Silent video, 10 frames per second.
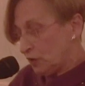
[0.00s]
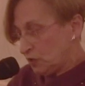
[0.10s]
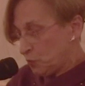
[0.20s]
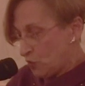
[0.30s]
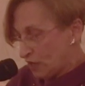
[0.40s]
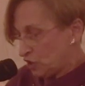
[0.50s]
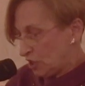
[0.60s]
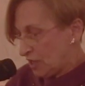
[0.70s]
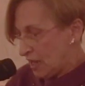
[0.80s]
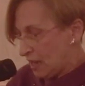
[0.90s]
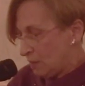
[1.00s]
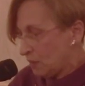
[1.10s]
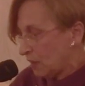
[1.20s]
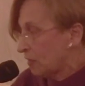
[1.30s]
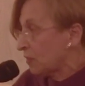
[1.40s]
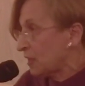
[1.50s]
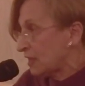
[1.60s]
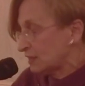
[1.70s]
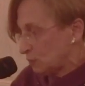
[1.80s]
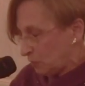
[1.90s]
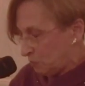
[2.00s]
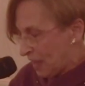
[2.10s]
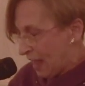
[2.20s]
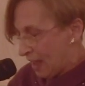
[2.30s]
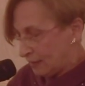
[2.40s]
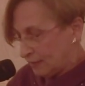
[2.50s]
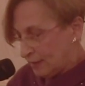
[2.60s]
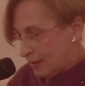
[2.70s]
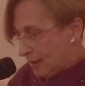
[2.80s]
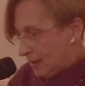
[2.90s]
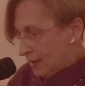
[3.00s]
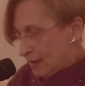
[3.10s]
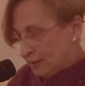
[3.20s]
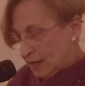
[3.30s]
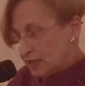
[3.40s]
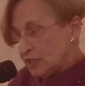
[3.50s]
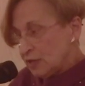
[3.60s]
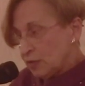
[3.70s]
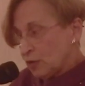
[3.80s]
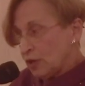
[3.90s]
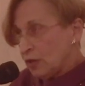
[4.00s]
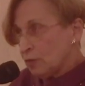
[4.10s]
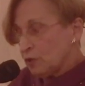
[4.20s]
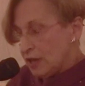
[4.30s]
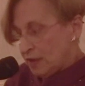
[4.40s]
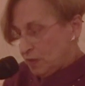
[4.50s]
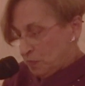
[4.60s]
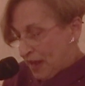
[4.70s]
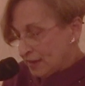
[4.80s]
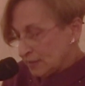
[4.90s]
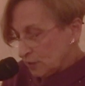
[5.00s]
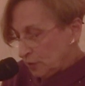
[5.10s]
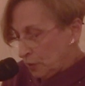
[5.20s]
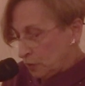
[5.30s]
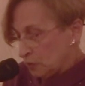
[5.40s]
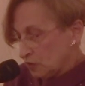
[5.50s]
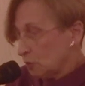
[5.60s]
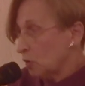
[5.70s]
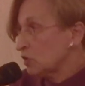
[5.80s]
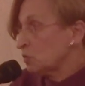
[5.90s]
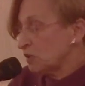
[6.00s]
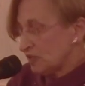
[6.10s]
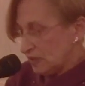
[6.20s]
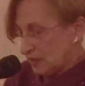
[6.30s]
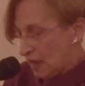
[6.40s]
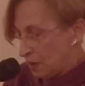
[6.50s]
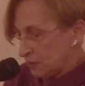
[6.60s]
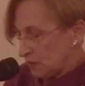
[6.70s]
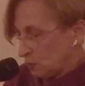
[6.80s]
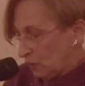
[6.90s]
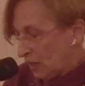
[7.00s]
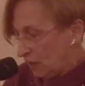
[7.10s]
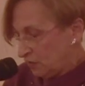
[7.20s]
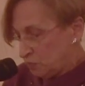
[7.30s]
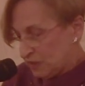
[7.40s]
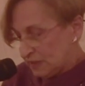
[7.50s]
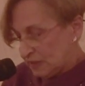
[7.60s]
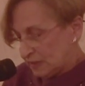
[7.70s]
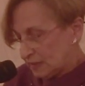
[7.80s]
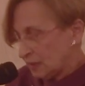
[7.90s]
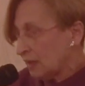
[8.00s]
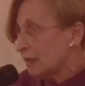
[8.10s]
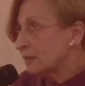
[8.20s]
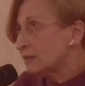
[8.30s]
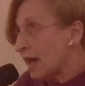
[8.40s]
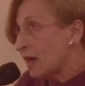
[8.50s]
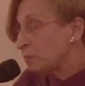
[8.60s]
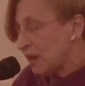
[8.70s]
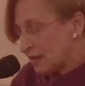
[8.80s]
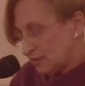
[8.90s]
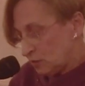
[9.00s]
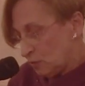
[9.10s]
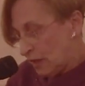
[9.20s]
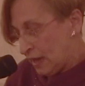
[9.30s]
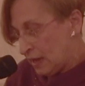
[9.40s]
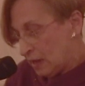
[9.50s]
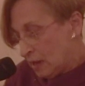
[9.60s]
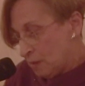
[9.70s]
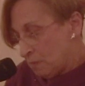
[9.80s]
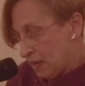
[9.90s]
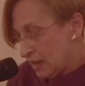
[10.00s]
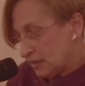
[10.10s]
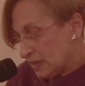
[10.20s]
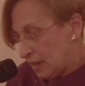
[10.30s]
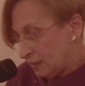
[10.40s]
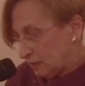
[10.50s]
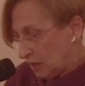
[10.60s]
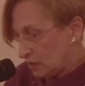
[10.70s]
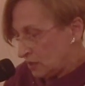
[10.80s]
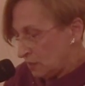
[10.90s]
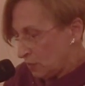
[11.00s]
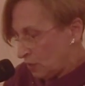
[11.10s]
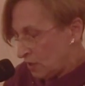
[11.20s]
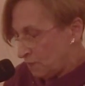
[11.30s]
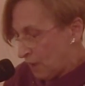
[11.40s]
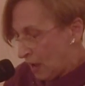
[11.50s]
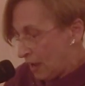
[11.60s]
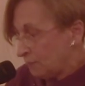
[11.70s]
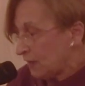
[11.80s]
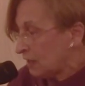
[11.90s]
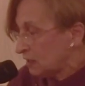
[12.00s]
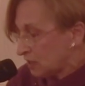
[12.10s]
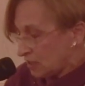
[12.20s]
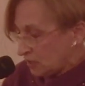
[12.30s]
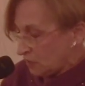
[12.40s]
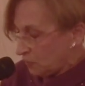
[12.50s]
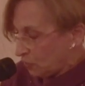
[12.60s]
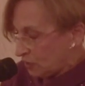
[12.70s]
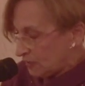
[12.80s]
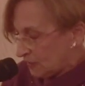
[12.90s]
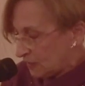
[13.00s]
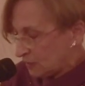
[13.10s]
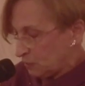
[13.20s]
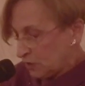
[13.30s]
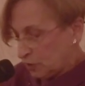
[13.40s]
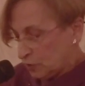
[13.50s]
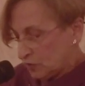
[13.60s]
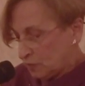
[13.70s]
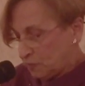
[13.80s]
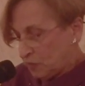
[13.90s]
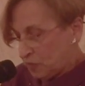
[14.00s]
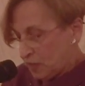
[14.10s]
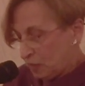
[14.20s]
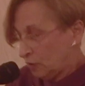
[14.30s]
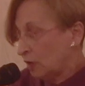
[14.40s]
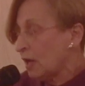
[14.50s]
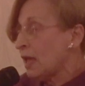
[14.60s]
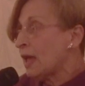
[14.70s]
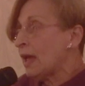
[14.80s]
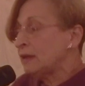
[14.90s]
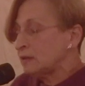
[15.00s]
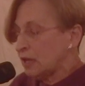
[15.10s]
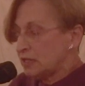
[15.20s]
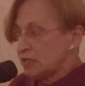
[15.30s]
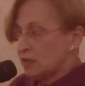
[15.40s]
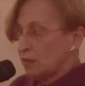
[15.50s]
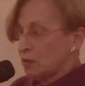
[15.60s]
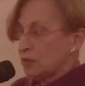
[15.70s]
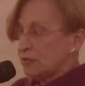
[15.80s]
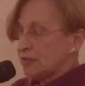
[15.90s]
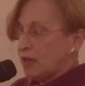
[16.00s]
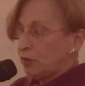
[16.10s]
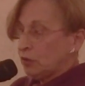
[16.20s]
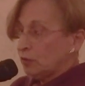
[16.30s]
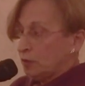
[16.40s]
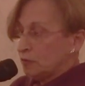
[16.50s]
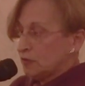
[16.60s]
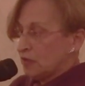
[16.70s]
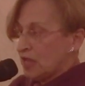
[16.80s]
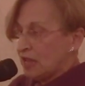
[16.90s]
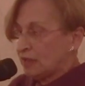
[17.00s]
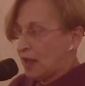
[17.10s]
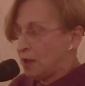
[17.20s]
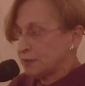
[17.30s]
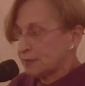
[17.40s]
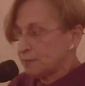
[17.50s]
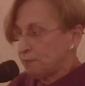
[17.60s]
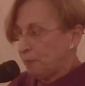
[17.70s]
the Depression came and things went bad. In 1933, the banks closed, most business houses went out of business. Dad passed away May 10th, 1935, and in 1936 we closed up the theater, and in 1937 closed the can house.